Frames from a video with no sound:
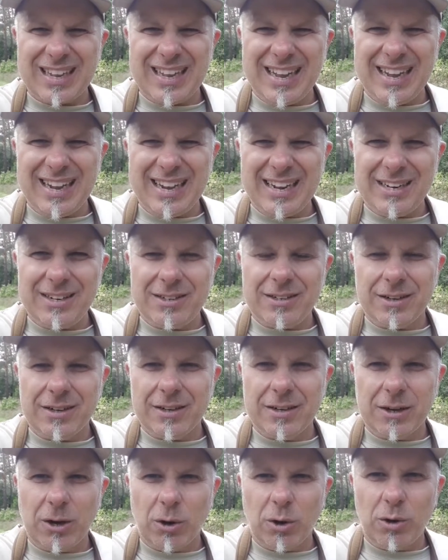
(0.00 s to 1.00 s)
and
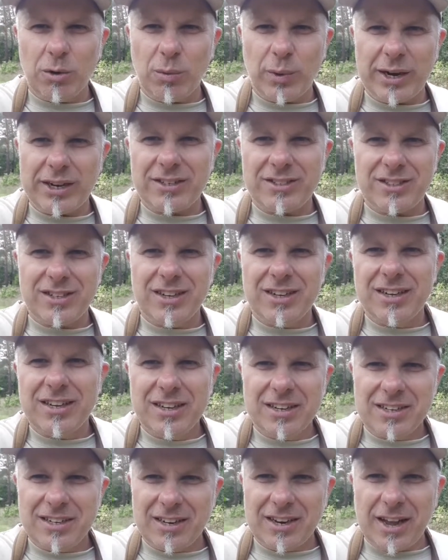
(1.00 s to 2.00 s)
always
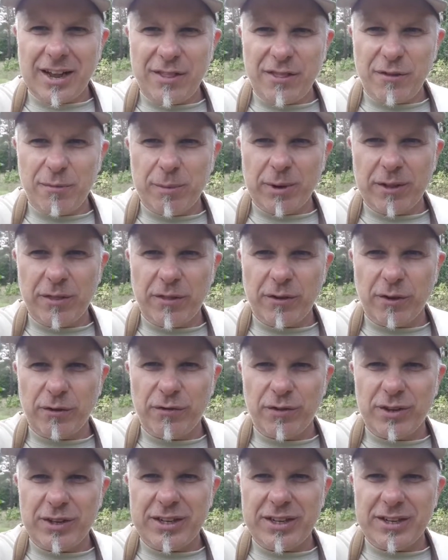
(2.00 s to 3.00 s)
the 9th month
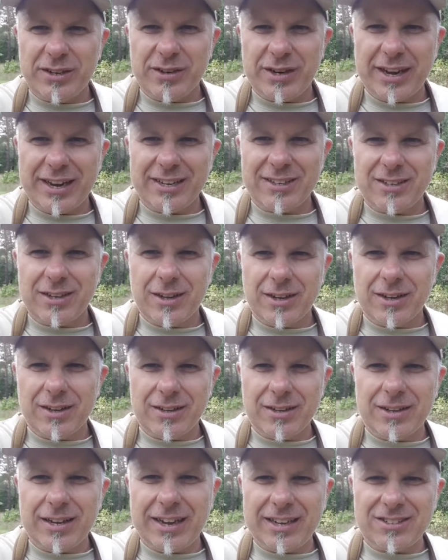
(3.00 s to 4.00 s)
of the year
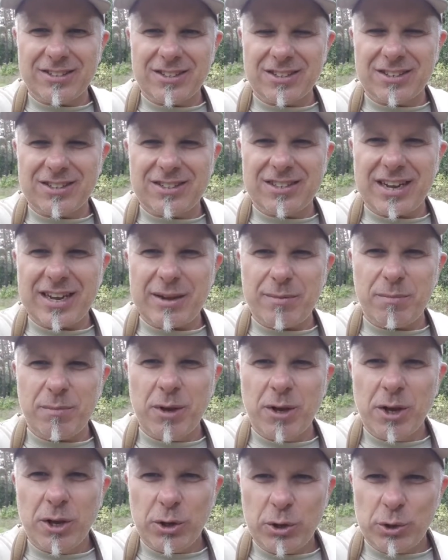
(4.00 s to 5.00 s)
has the same
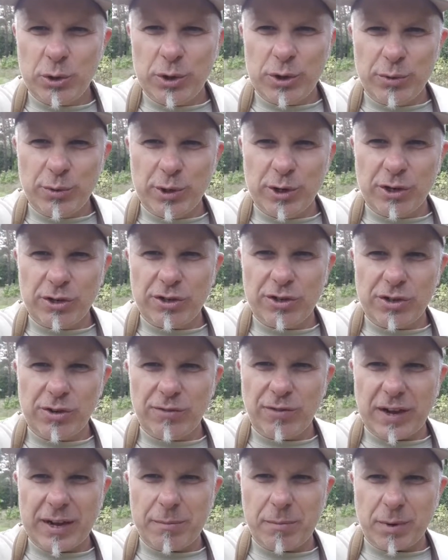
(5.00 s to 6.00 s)

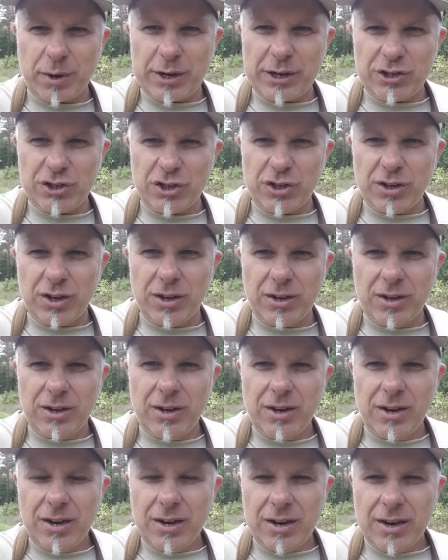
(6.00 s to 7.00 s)
universal vibration
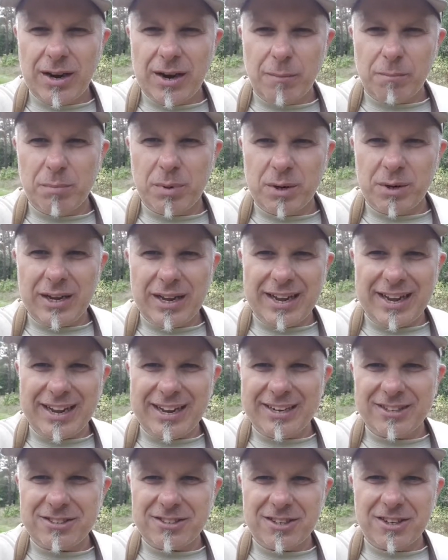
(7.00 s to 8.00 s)
number
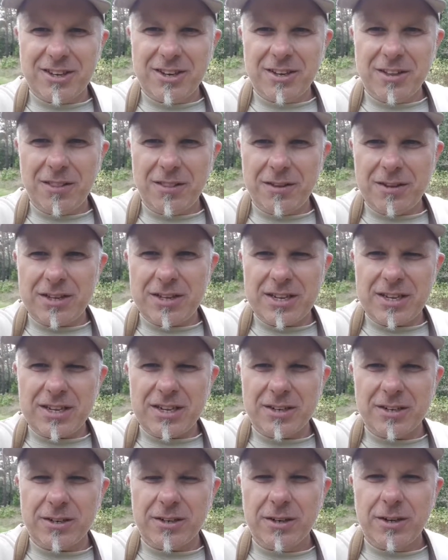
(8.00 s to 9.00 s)
as the
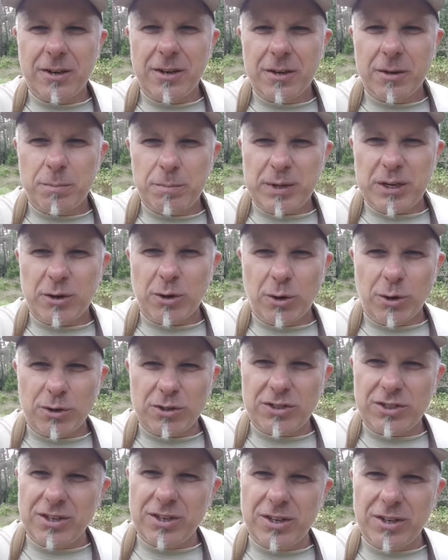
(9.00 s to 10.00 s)
year,
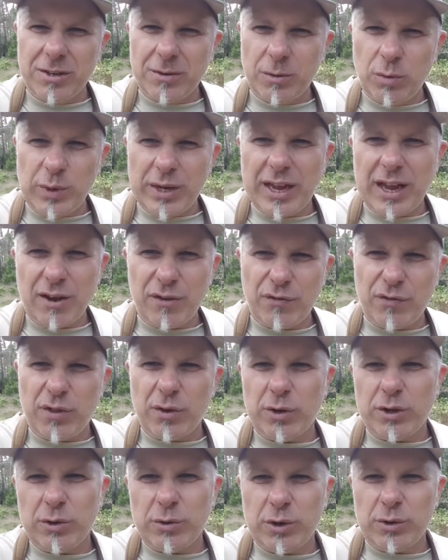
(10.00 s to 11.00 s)
because we have
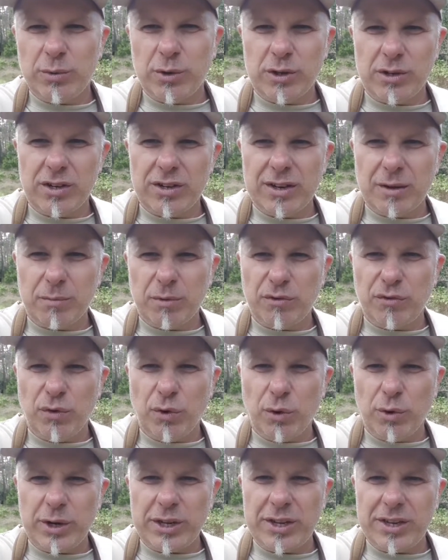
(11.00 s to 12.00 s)
the universal number
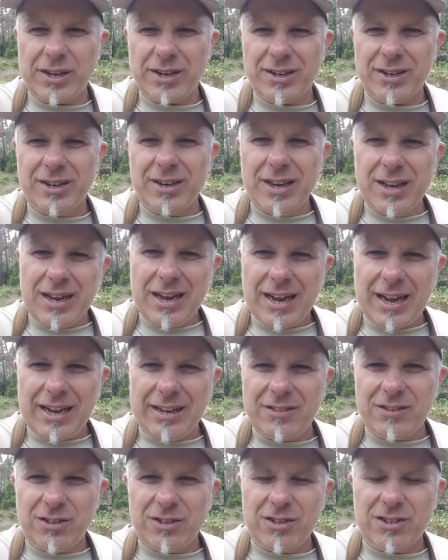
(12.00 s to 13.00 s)
4 year,
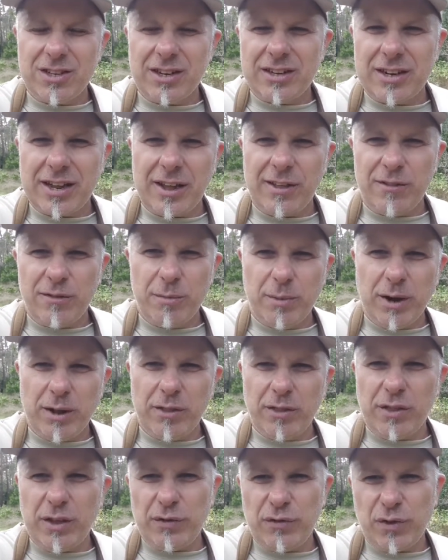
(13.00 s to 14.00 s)
and this is the 9th
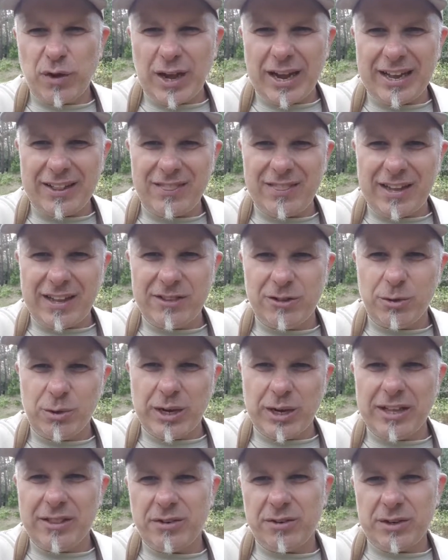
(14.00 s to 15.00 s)
month. If you add that
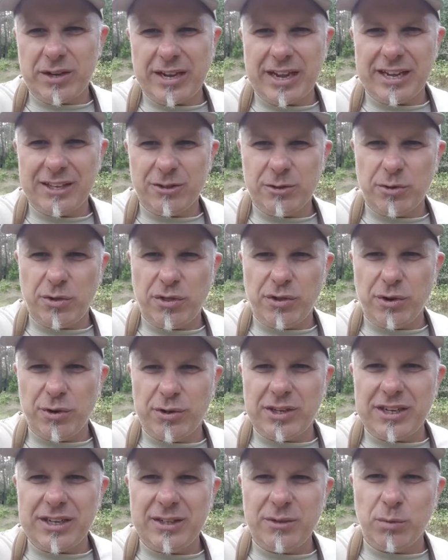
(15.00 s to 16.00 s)
together, you get to
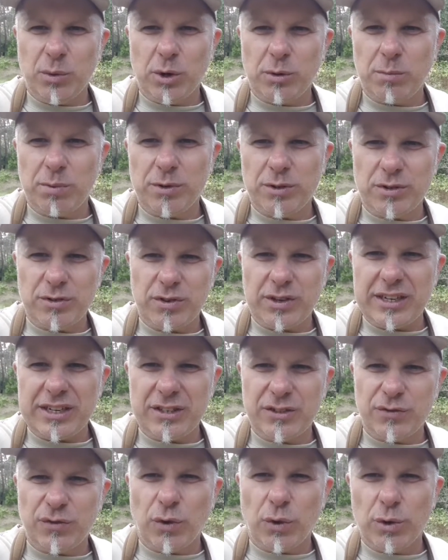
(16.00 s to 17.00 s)
13. 1 plus
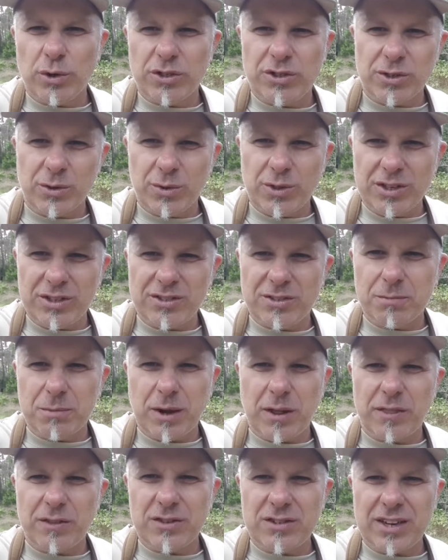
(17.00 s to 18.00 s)
3 is 4, so this
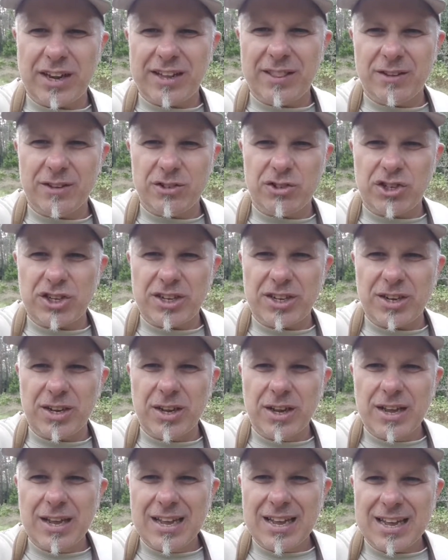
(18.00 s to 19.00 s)
month's energy
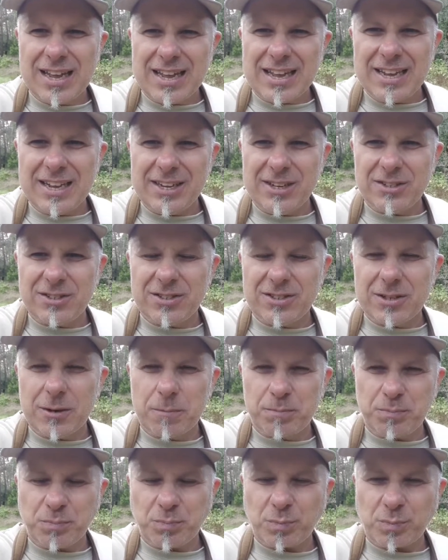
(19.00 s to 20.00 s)
is
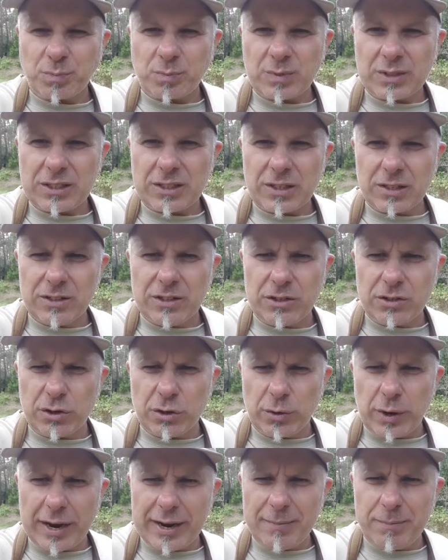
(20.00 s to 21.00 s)

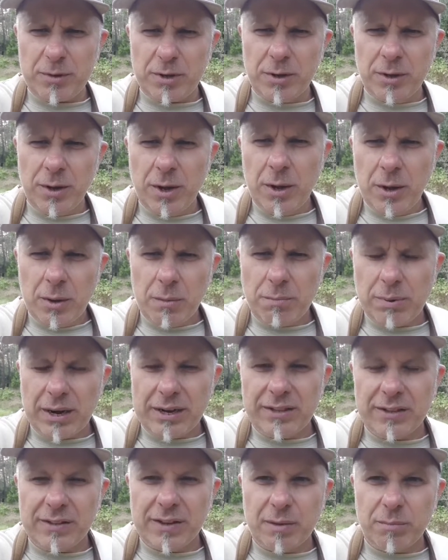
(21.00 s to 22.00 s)
described
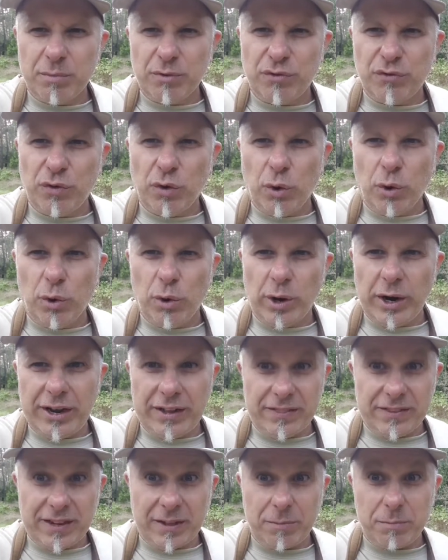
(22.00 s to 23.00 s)
by the number 4,
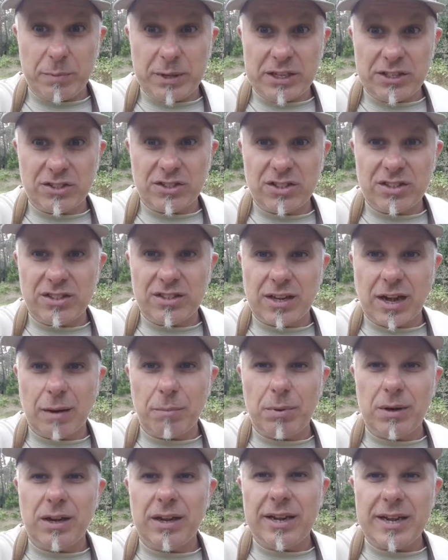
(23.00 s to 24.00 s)
and that means
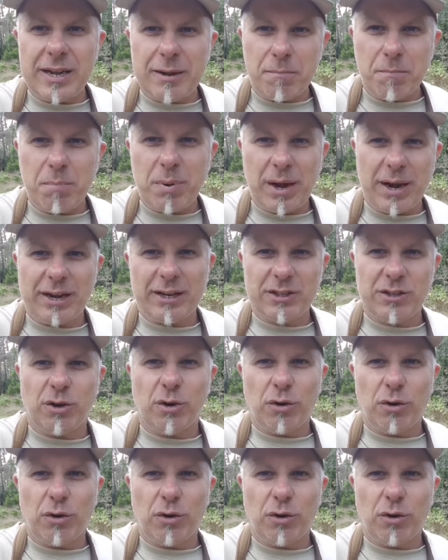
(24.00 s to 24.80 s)
double impact